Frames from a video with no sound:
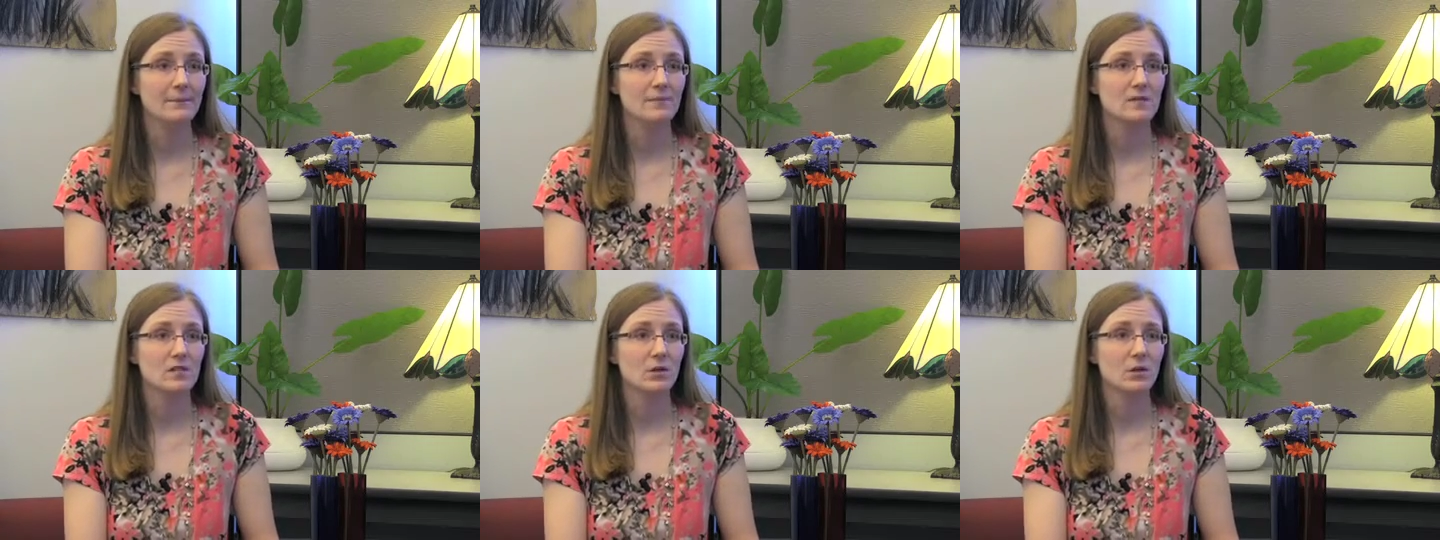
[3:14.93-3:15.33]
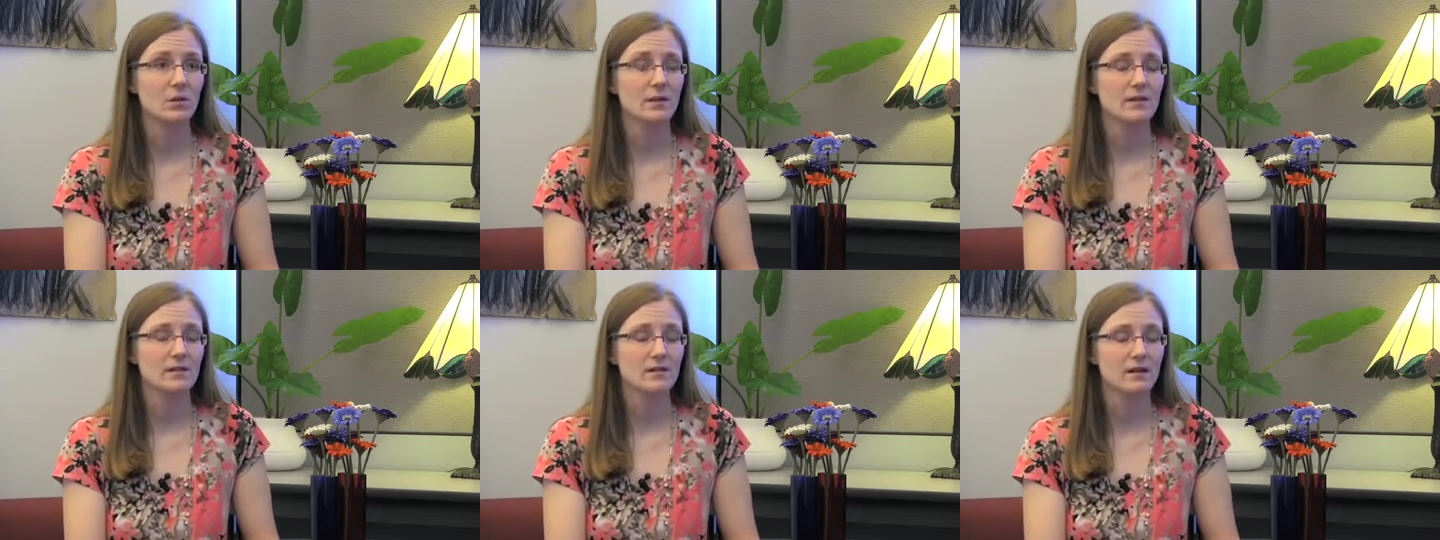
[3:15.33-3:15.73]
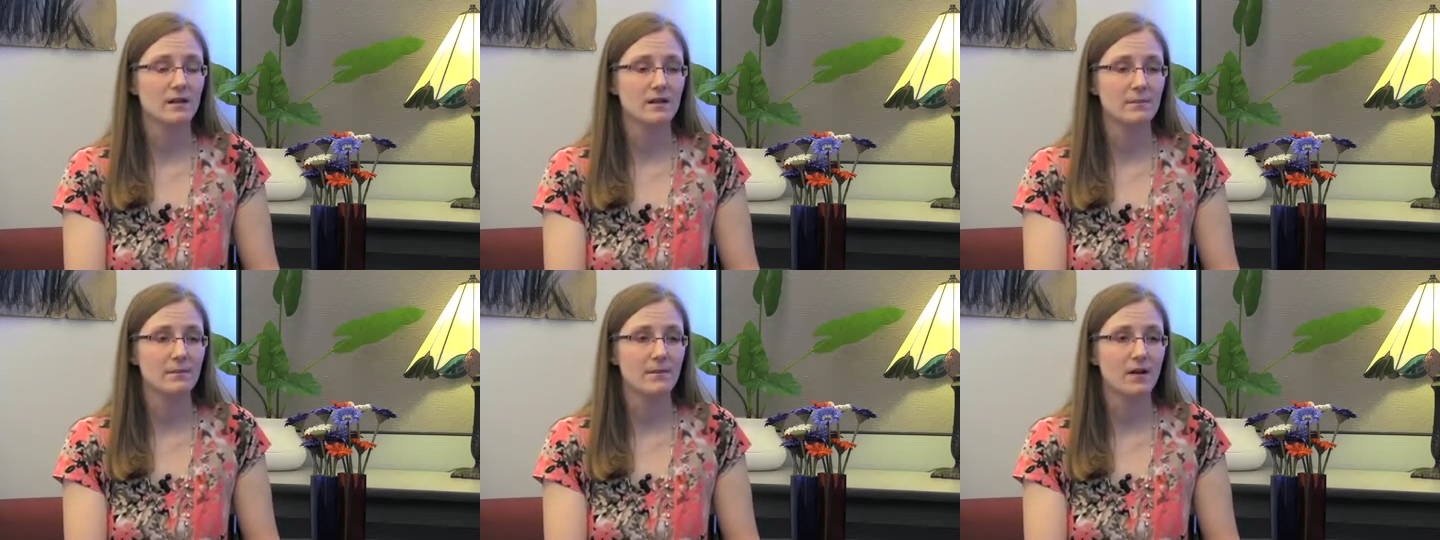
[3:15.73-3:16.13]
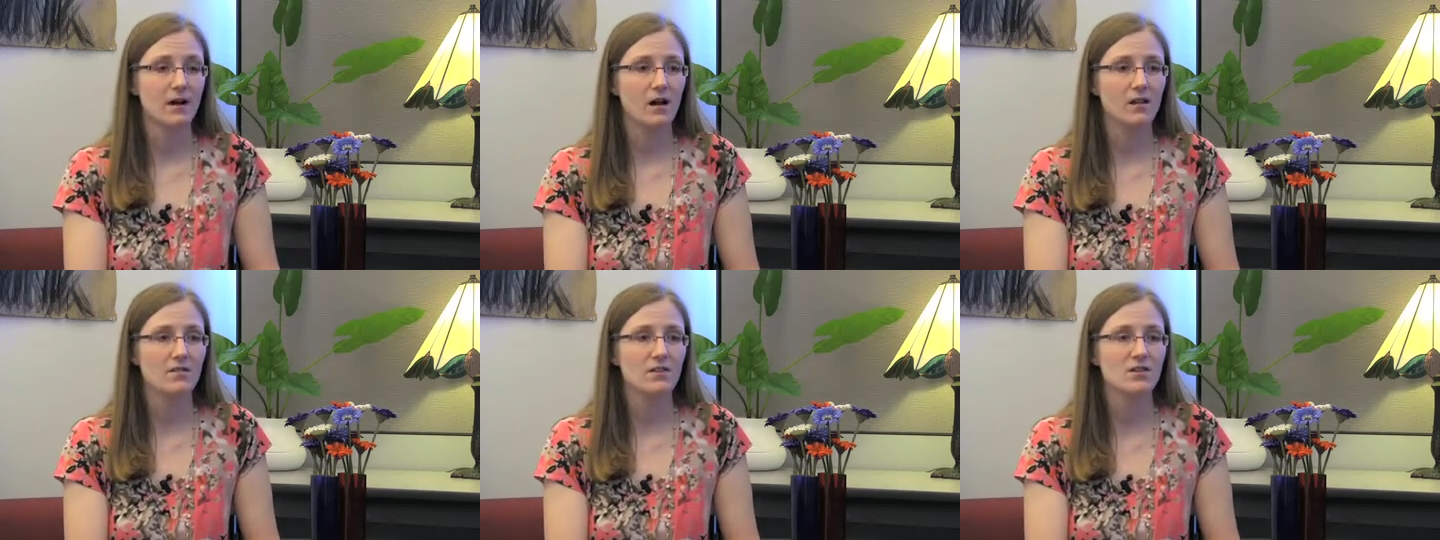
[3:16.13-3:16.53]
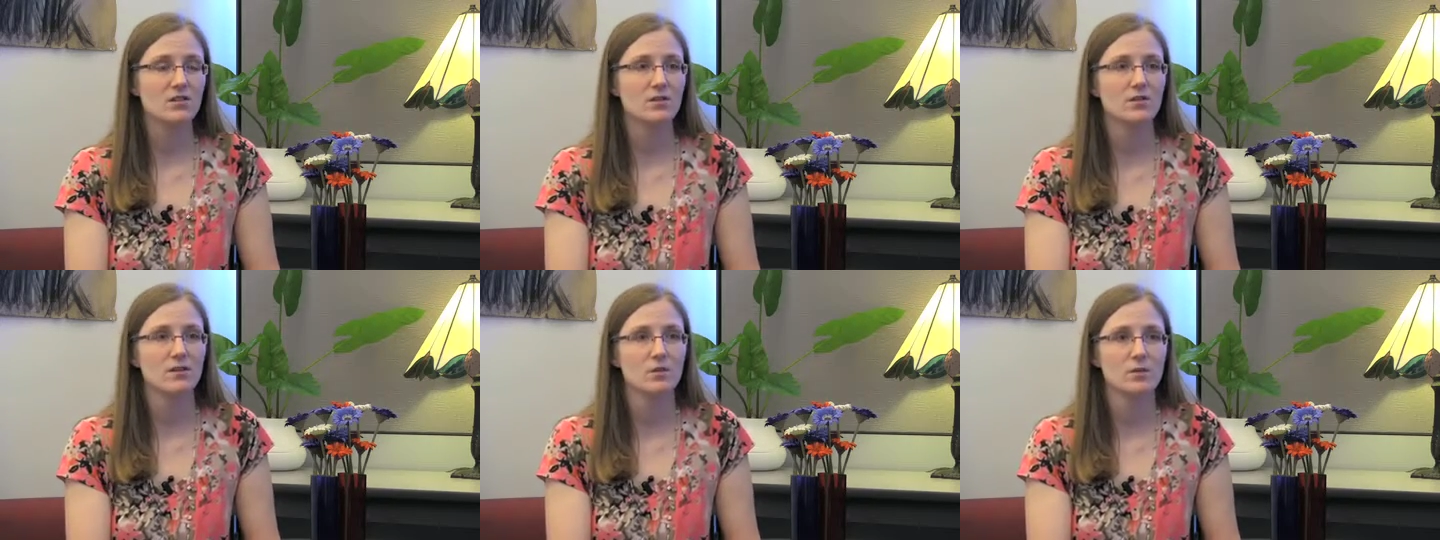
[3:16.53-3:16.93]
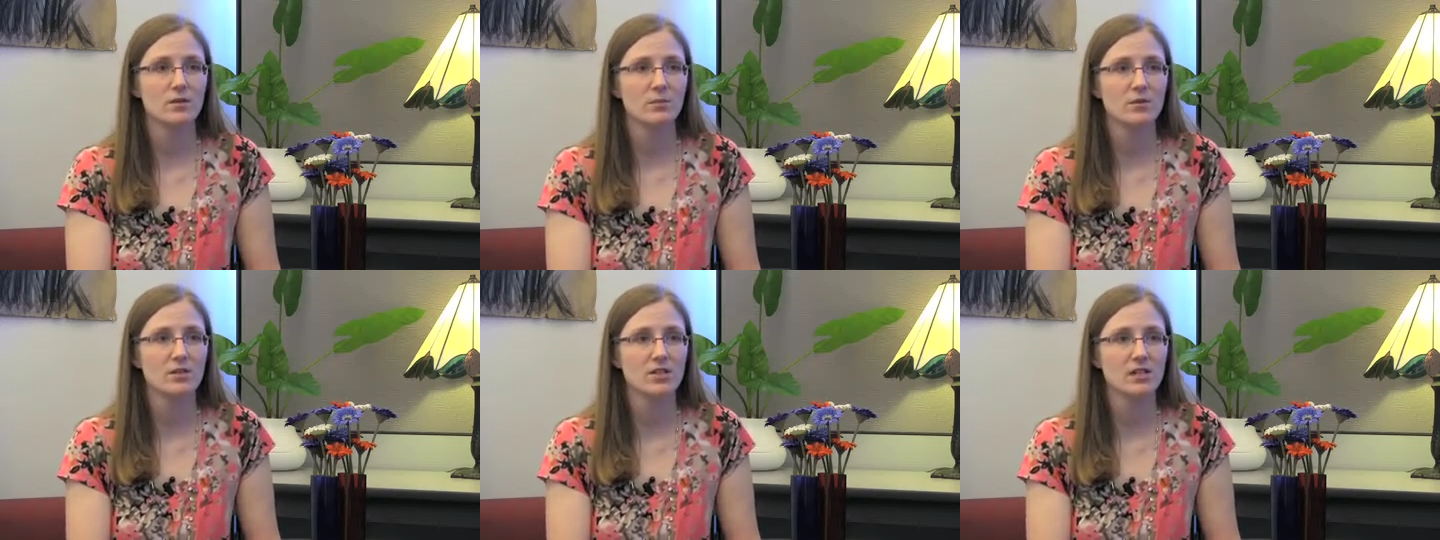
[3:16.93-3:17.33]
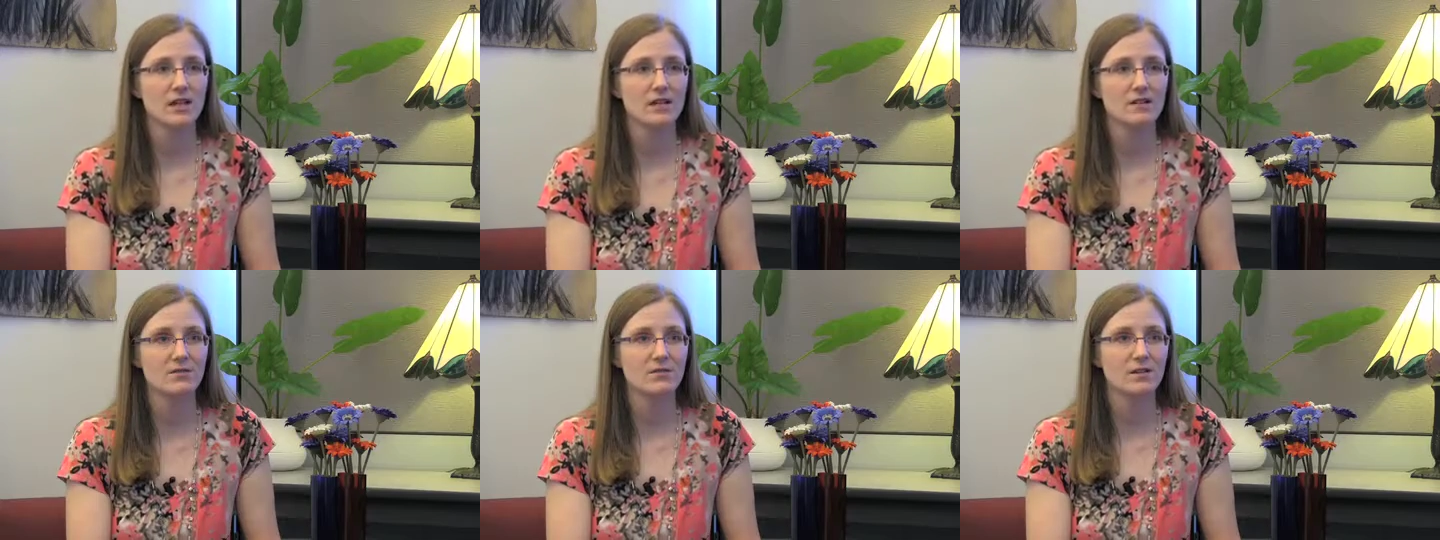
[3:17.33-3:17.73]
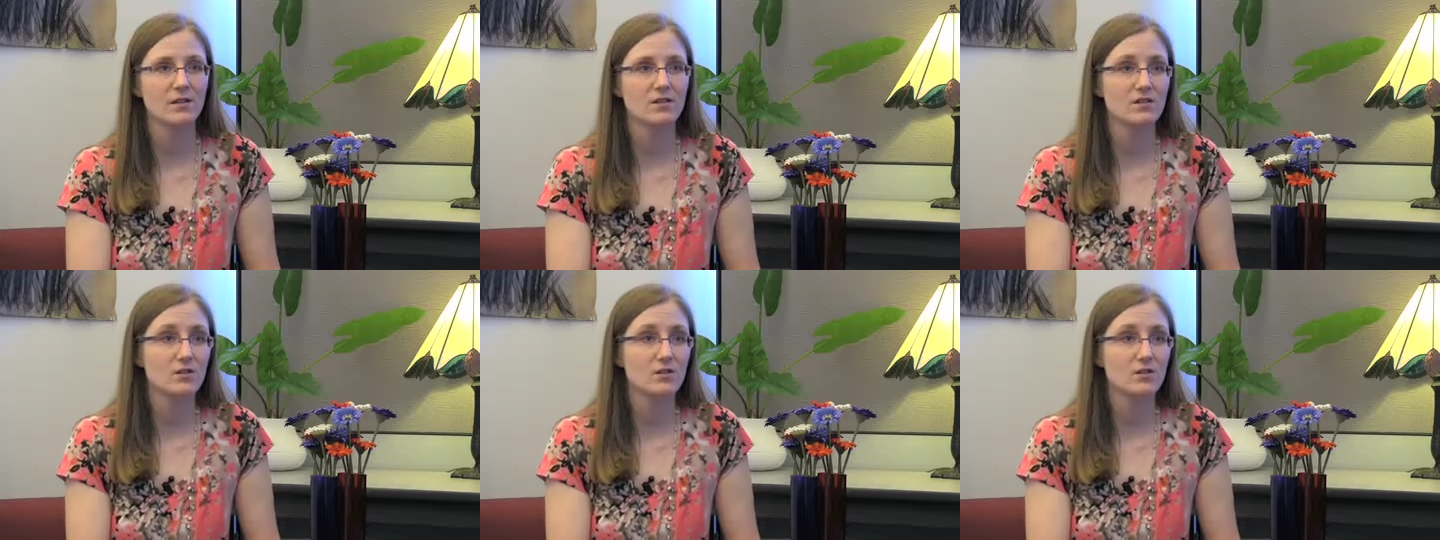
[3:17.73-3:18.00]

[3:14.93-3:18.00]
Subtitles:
So all of our students would appreciate different